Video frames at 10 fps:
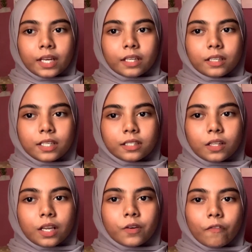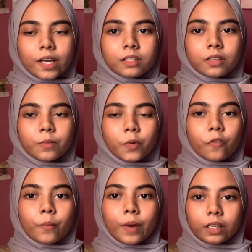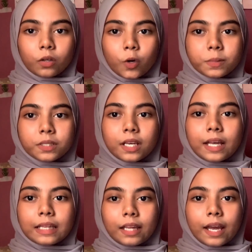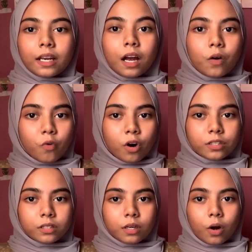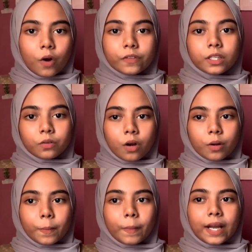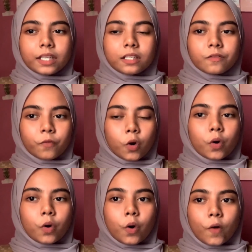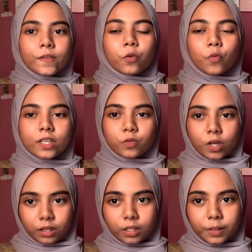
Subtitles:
These clarifiers remove microbes that are washed off the rock by the flow of wastewater.